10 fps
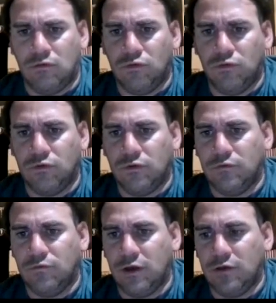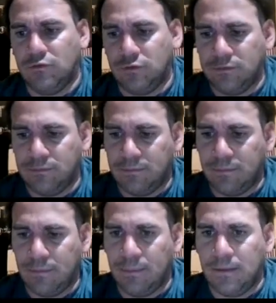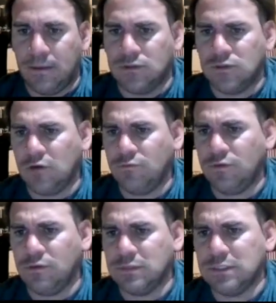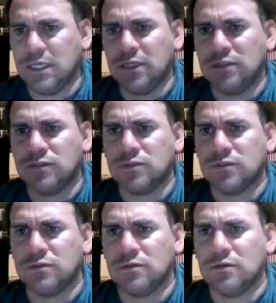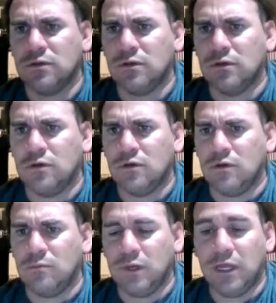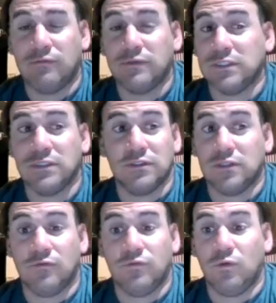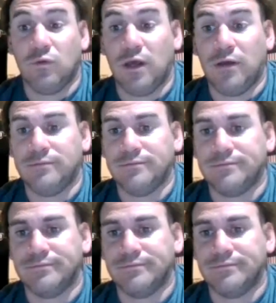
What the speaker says: Root 35. Sorry for the mistakes, but I haven't seen this stuff in a while.